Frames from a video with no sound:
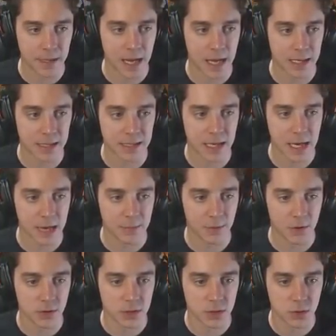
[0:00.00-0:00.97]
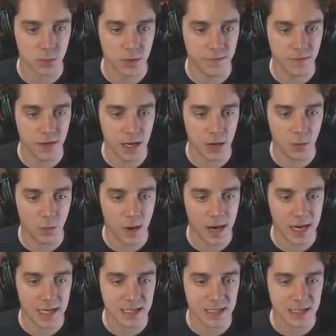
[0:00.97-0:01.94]
yet, gamers. We've got to
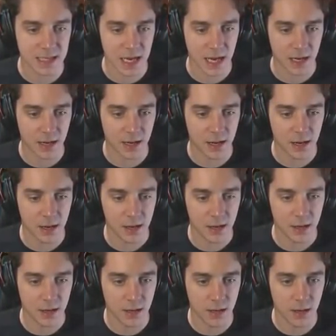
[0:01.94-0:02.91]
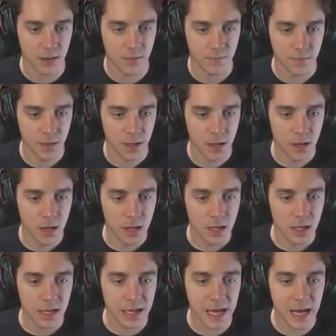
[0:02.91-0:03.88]
wait a sec, you know?
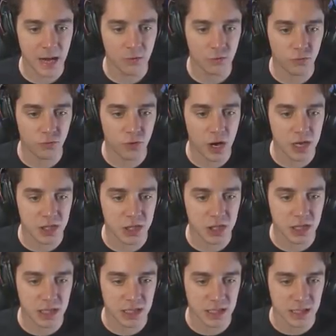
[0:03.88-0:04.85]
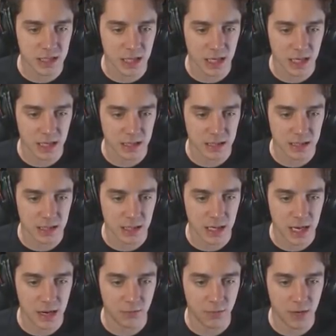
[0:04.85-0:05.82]
You can't rush these things. You
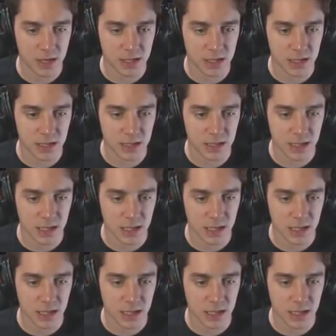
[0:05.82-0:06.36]
can't rush these